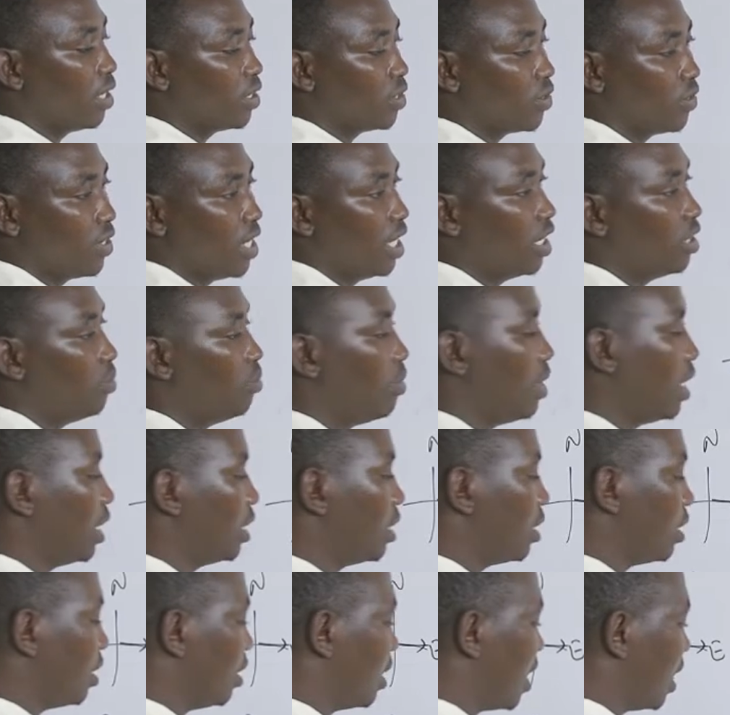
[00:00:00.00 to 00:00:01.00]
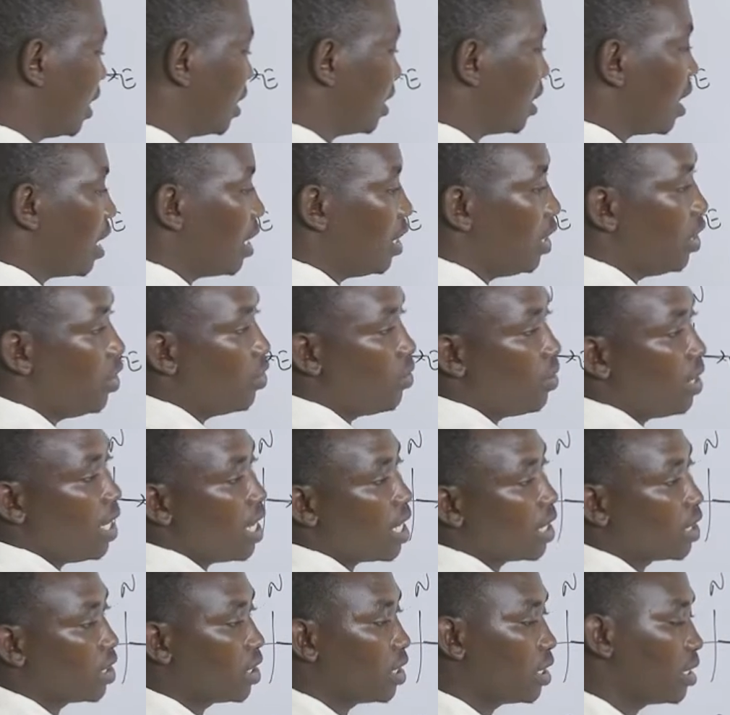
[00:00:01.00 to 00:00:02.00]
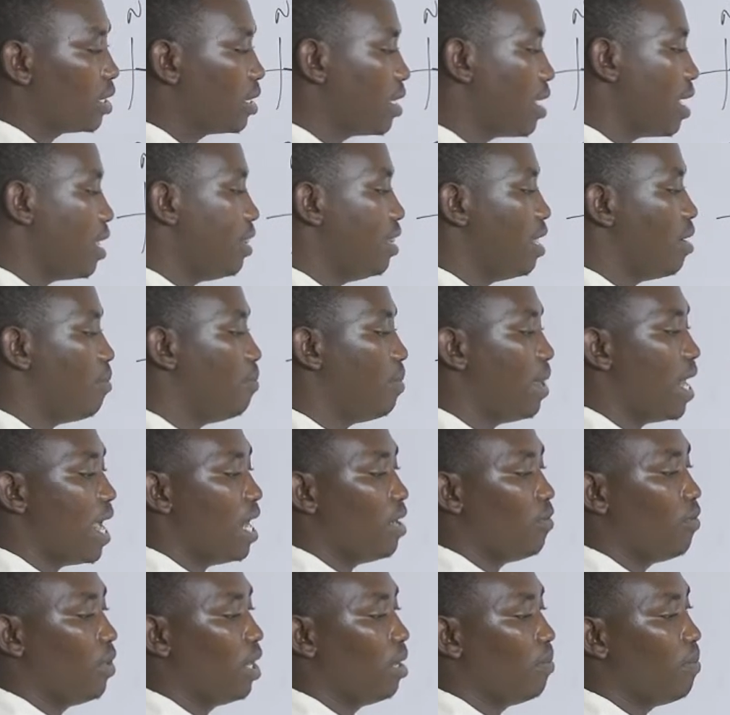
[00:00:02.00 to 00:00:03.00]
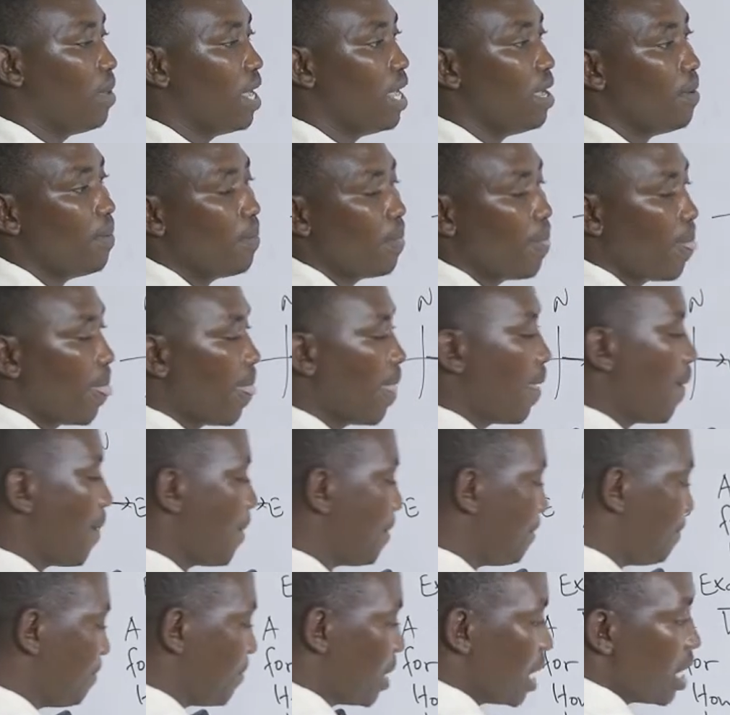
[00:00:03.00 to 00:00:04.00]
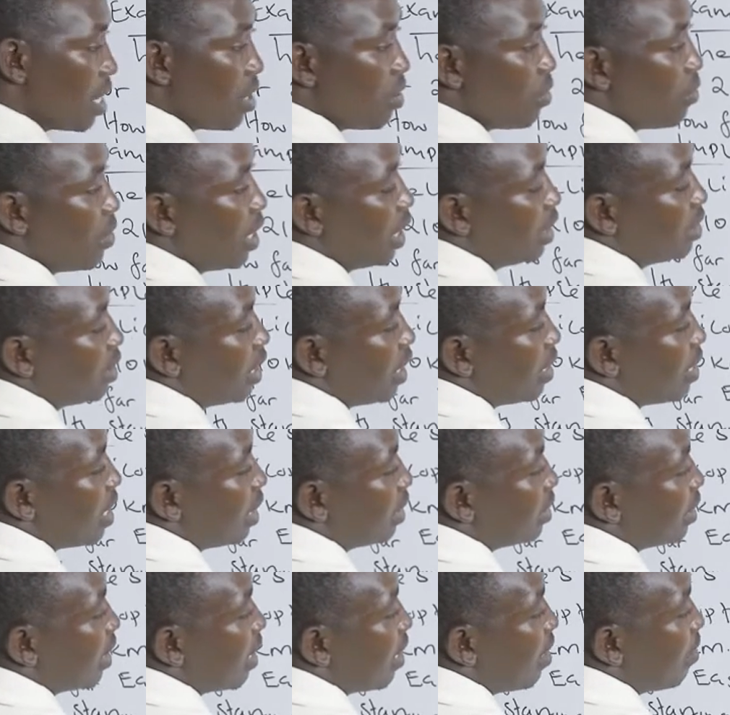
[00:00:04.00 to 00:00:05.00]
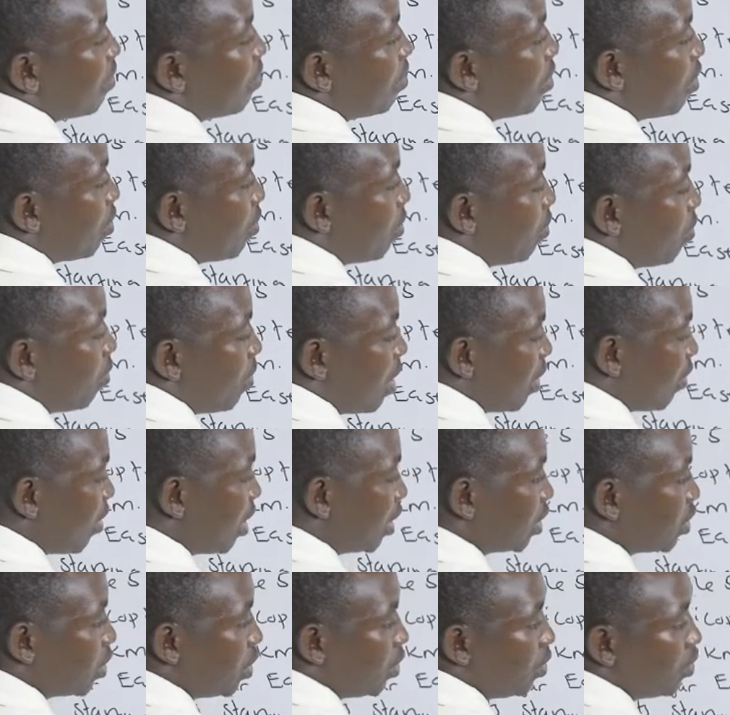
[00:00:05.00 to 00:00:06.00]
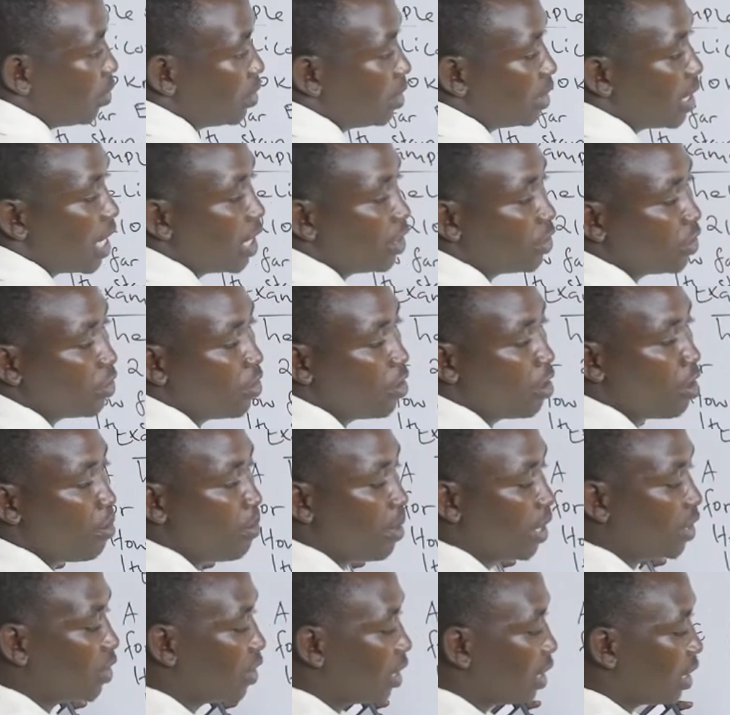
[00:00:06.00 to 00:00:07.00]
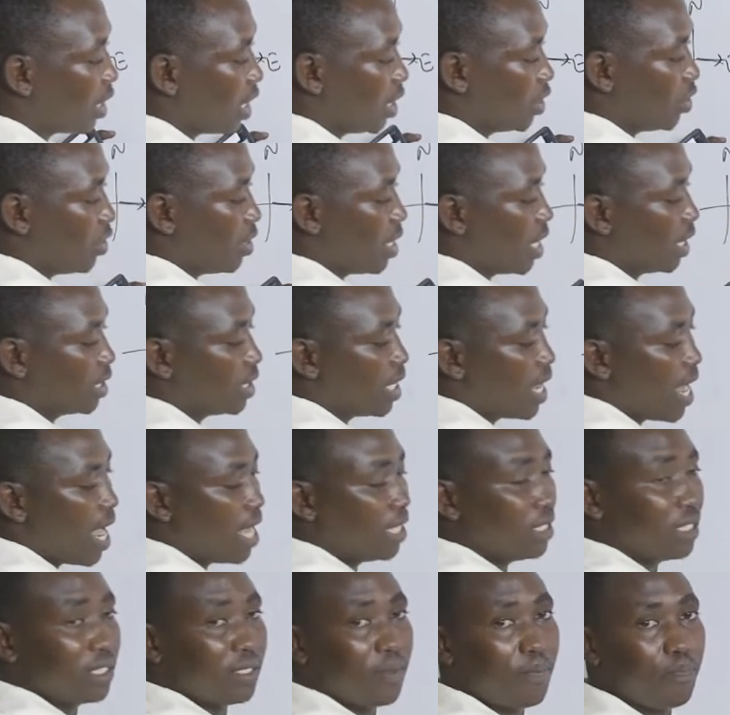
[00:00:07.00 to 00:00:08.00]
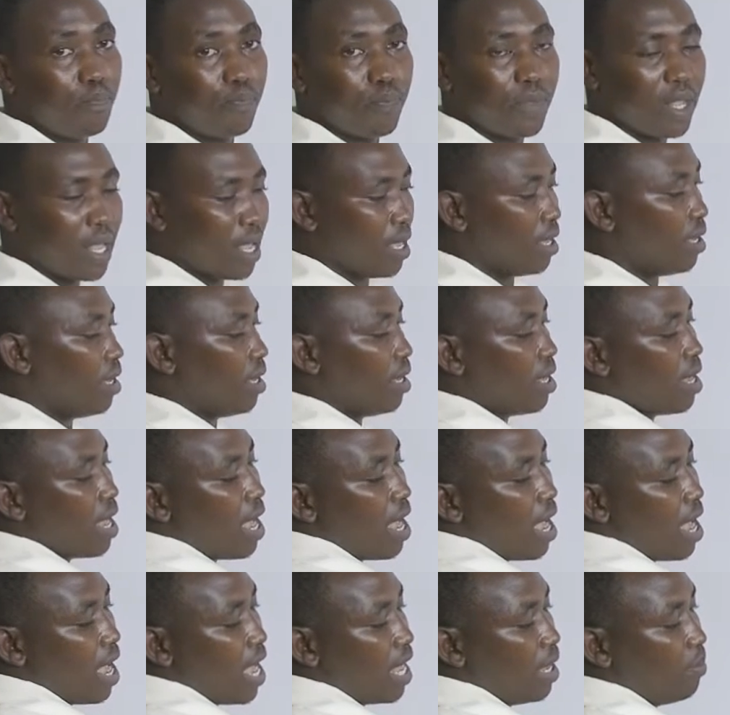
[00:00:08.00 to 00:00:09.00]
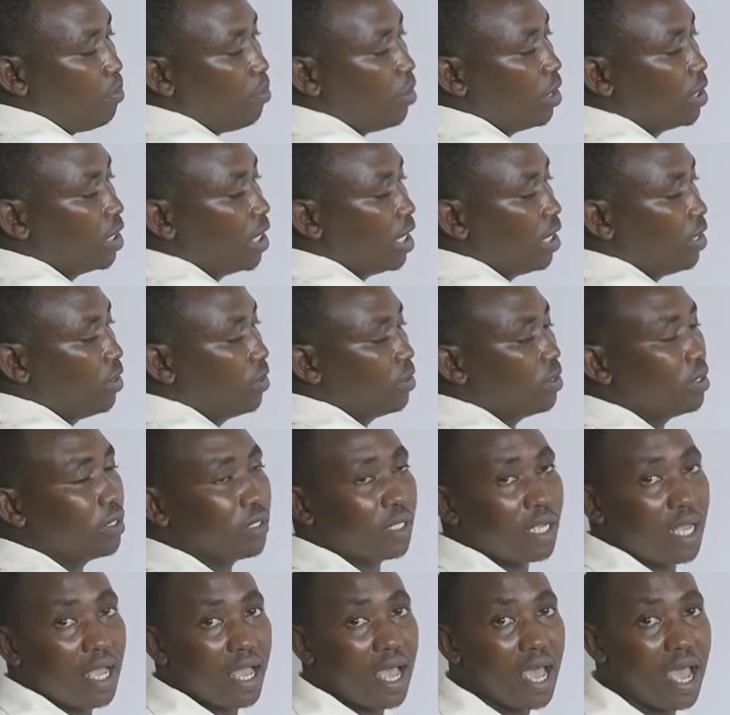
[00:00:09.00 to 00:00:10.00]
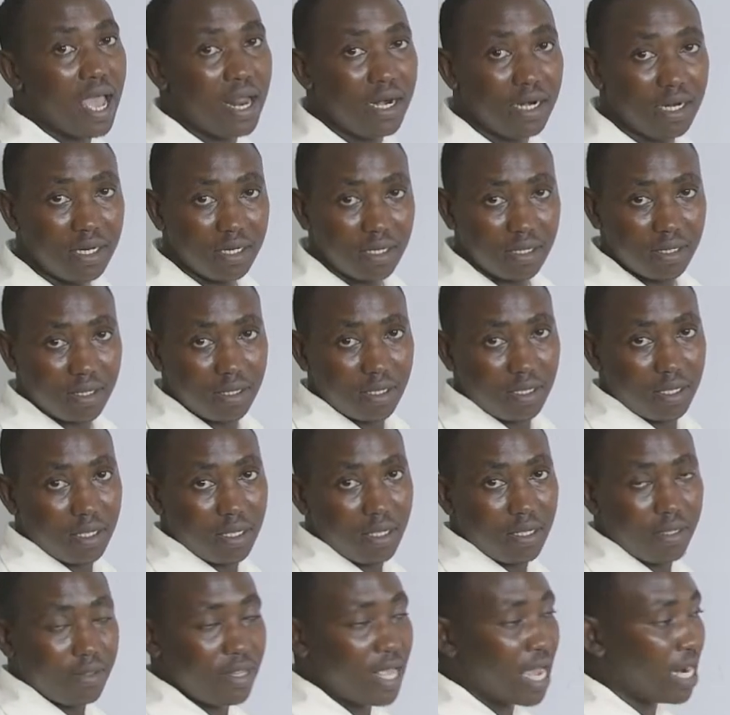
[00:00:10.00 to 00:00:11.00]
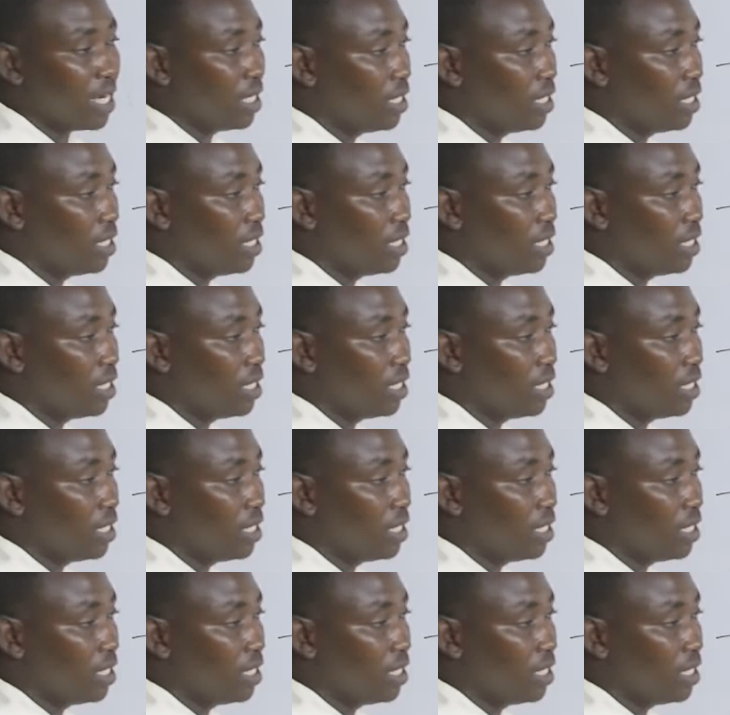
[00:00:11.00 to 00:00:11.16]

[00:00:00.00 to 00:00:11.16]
So that means that due east, the plane will be, we had said that we are going to use a trigonometric ratio that has hypotenuse and the